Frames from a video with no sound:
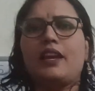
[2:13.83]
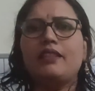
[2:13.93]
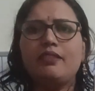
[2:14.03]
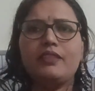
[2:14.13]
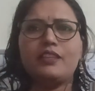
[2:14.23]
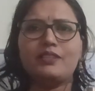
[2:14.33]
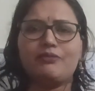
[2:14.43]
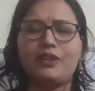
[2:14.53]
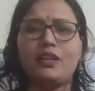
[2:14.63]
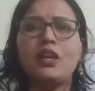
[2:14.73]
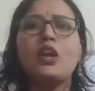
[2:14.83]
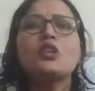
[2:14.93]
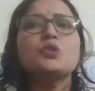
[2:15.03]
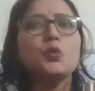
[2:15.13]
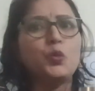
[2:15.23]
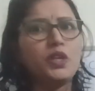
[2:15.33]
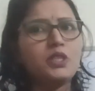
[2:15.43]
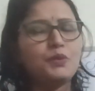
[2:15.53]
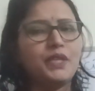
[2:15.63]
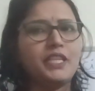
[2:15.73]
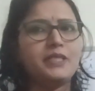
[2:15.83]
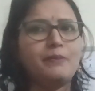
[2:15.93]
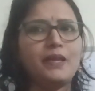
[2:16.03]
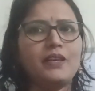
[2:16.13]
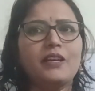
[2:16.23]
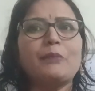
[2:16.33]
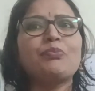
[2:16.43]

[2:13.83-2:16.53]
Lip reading: and this one. So which one is bigger?